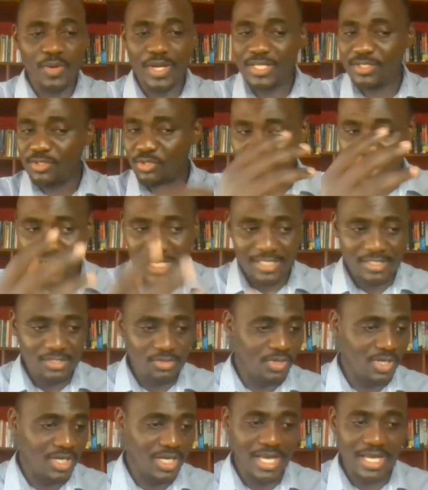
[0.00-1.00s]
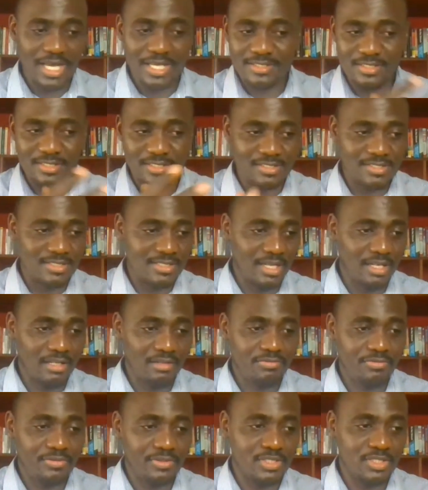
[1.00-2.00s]
way society organized
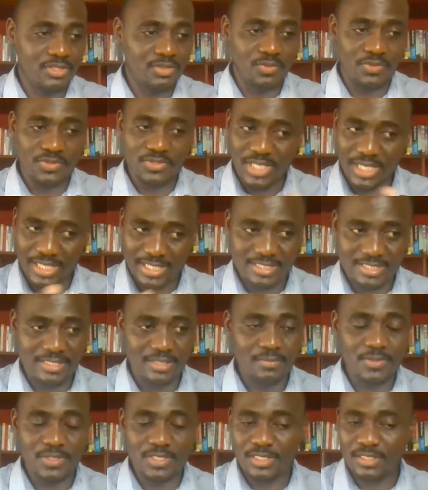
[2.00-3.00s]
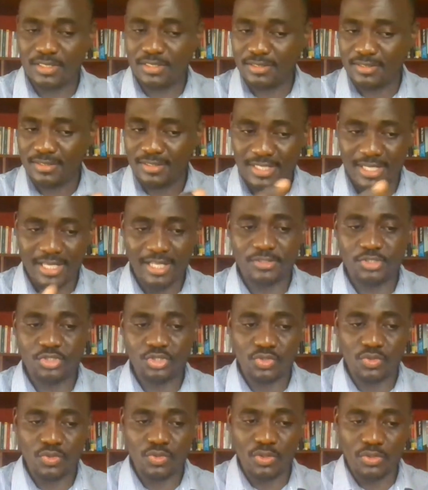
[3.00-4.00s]
itself, and it was accepted
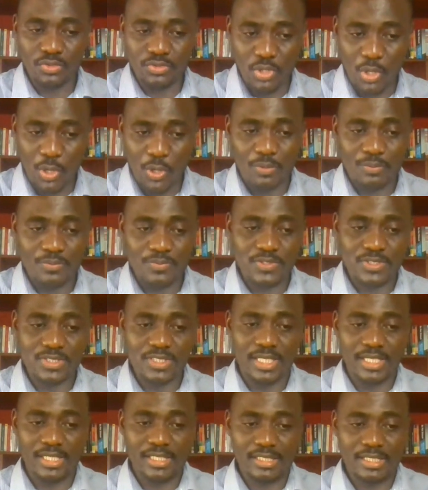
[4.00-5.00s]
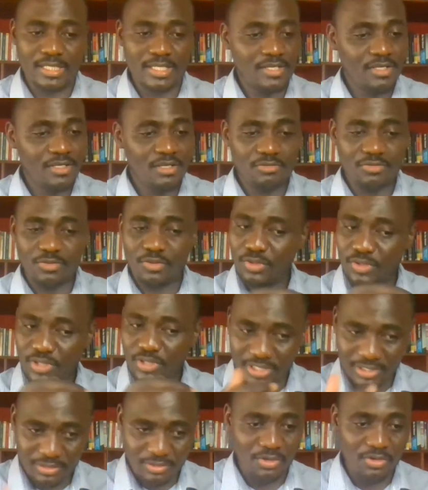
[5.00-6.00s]
cultural norms, and for
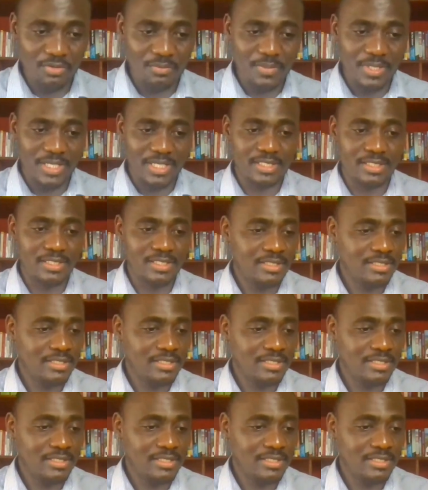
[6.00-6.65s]
economic